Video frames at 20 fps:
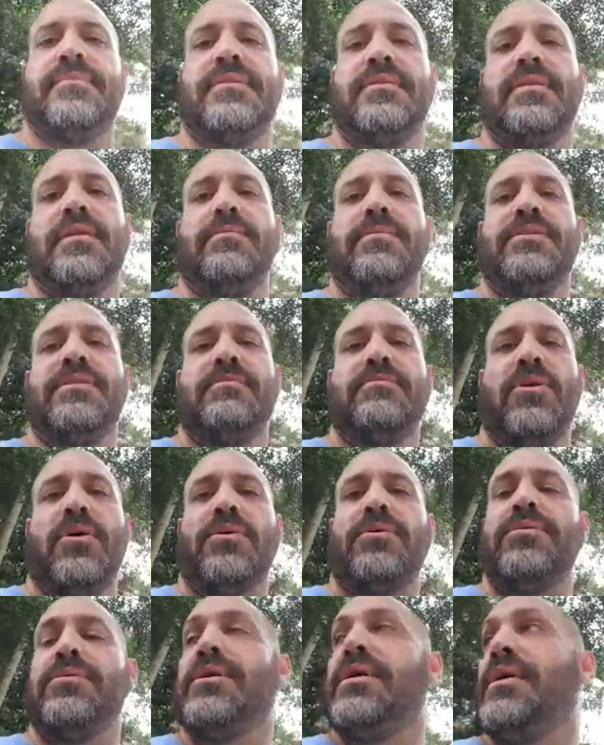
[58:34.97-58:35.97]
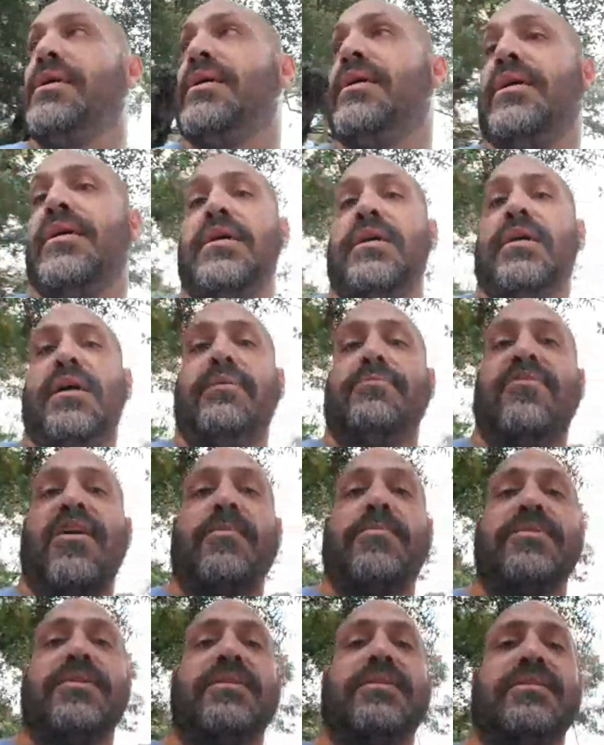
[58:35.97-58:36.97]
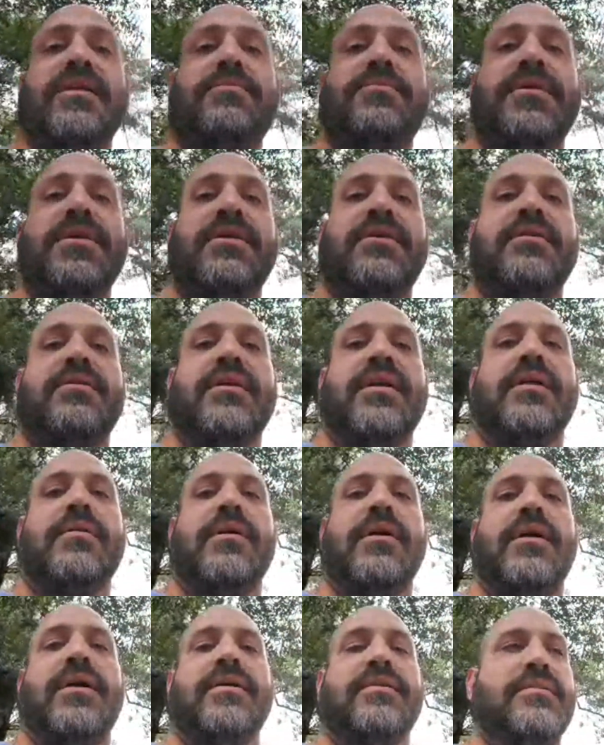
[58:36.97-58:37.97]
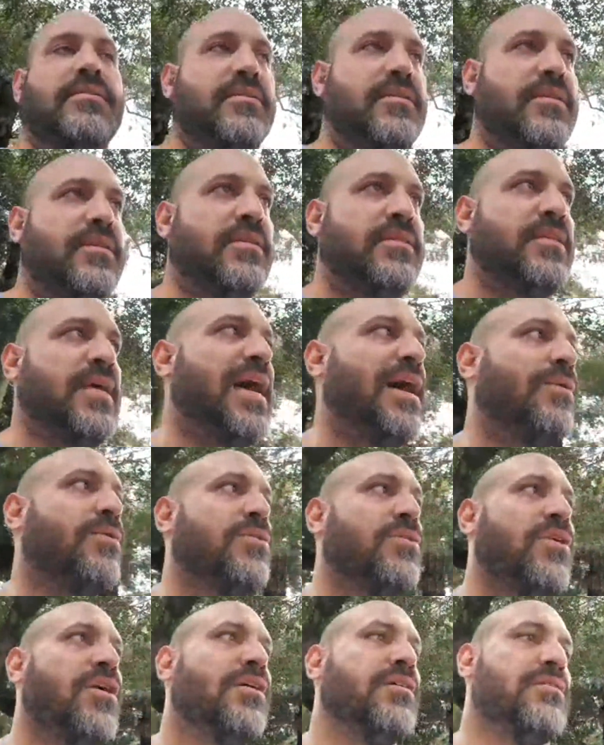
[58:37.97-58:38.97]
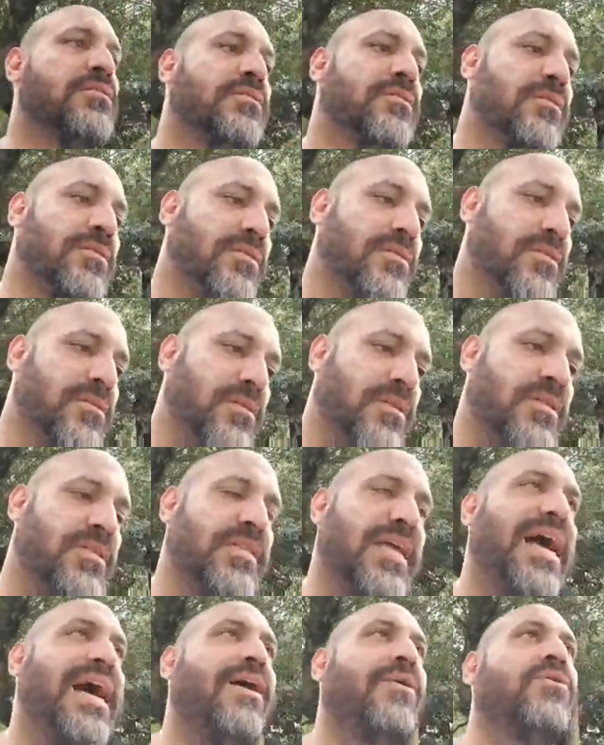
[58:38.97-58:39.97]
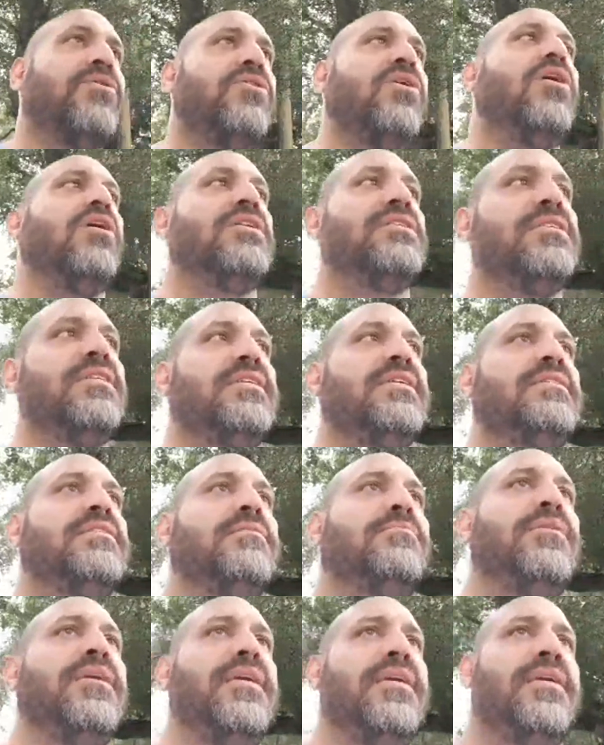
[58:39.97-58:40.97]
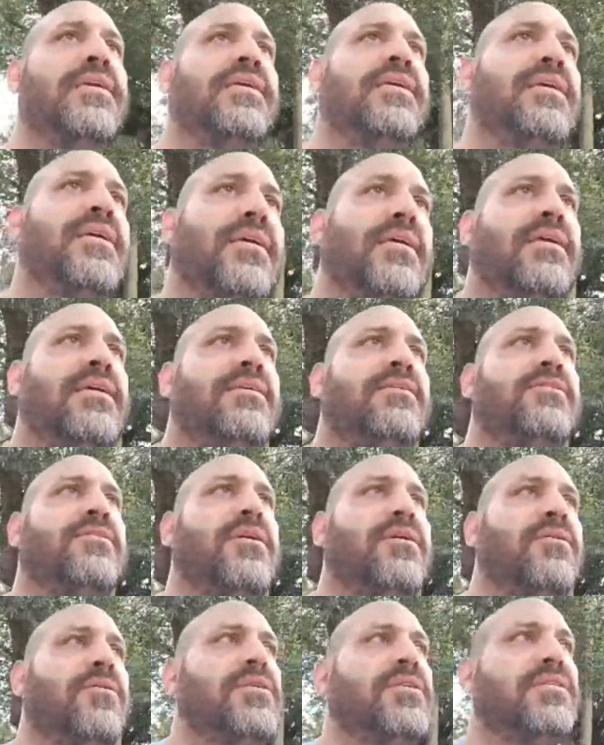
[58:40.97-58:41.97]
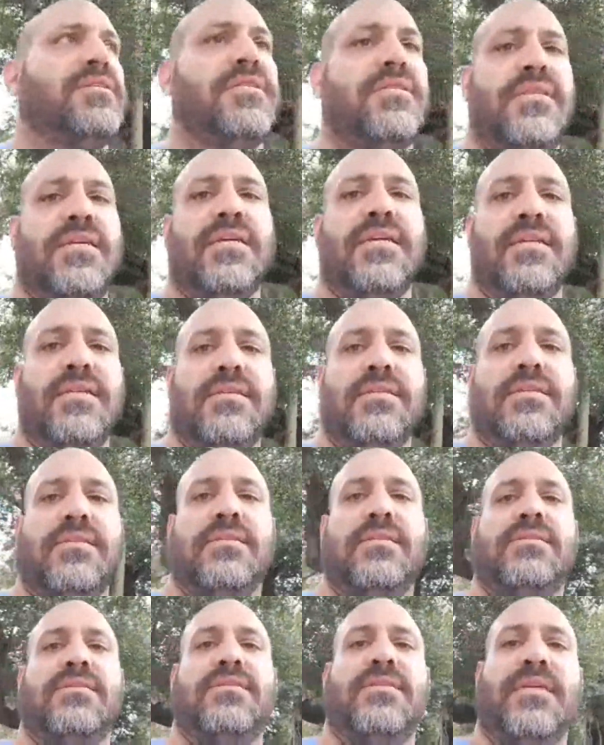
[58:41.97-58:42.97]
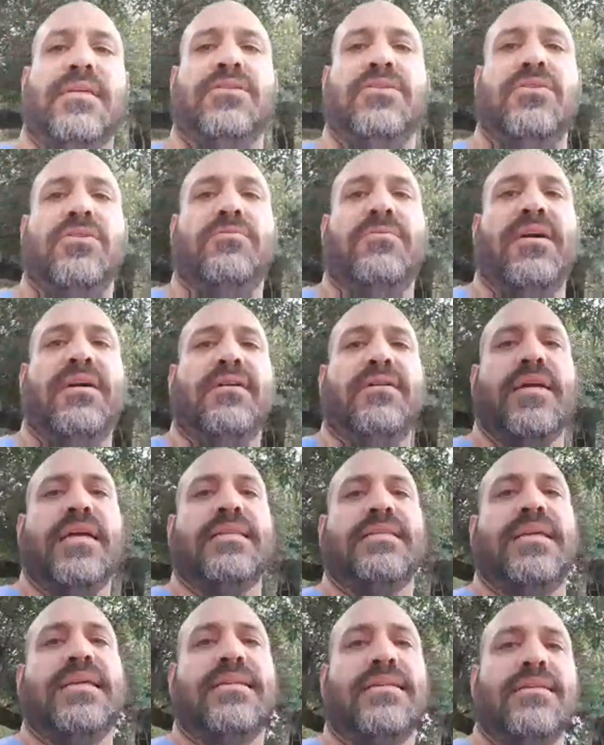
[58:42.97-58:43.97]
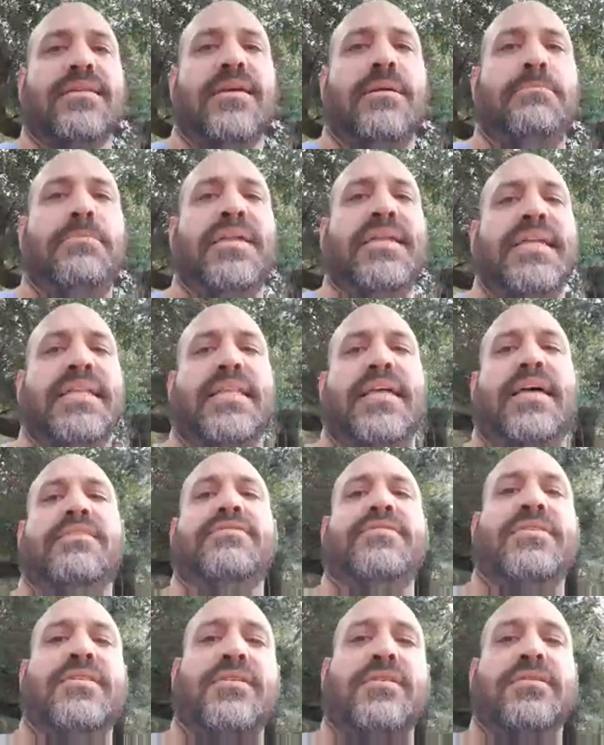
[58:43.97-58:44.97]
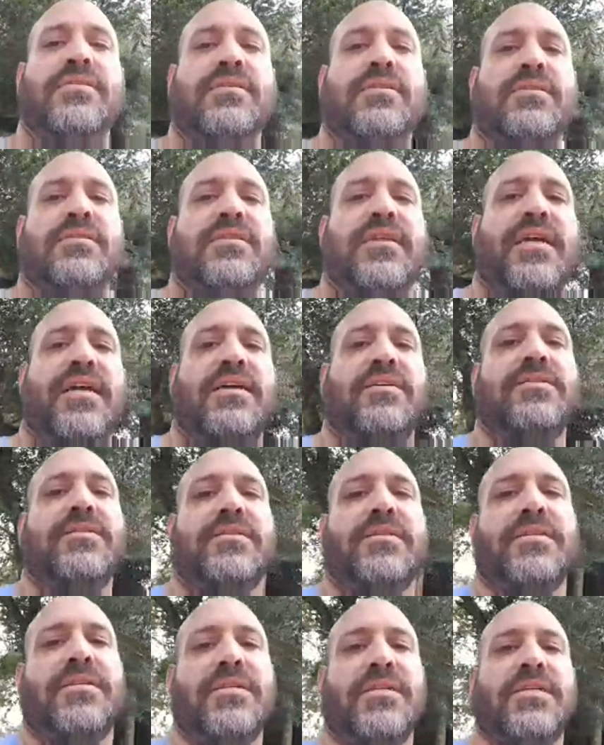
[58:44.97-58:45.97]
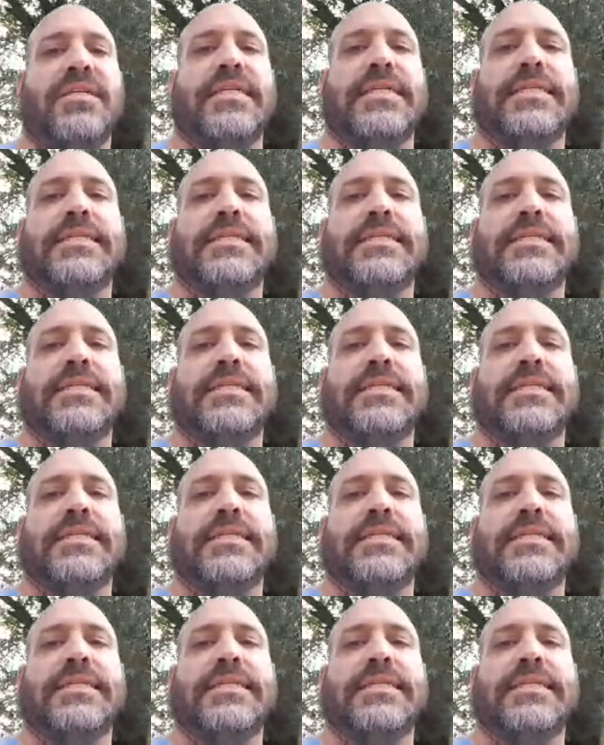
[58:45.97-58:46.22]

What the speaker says: Give me some more. I'm wrapping this up here, and it's an hour longer. It's an hour longer than it needed to be. So I'm gonna stick to around. I got like a minute left. Sounds good.